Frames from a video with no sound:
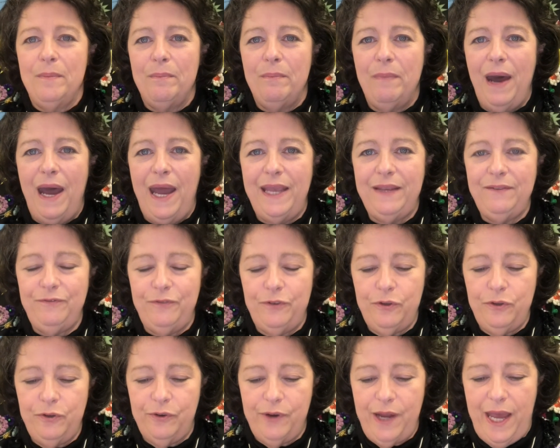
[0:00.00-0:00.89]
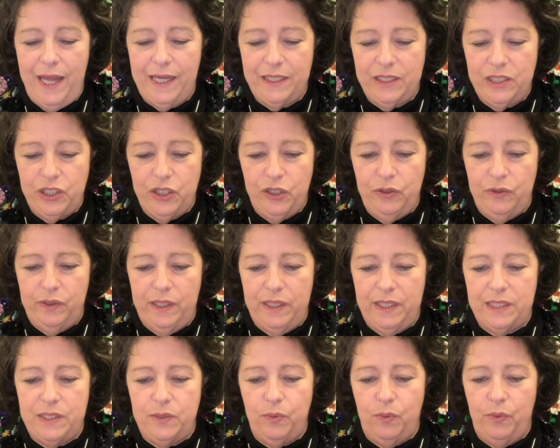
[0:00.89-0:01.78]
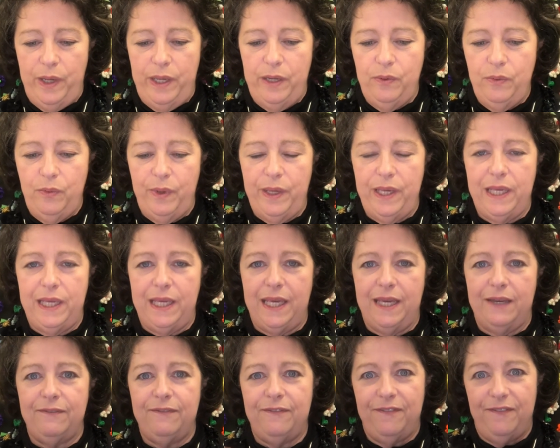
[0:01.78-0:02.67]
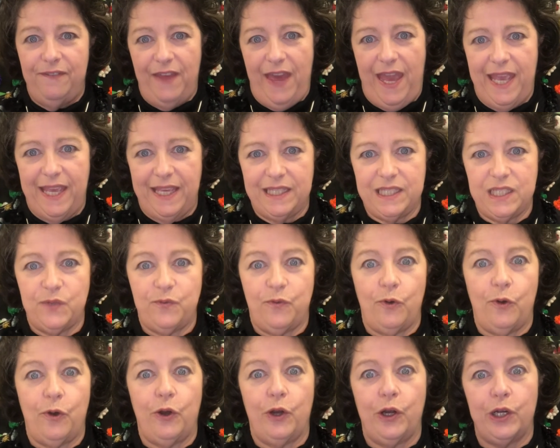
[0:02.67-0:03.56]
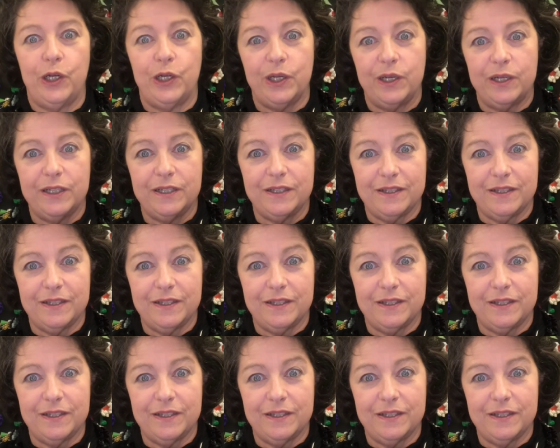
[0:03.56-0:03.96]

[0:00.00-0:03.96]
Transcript: Mindful gratitude is when we give thanks for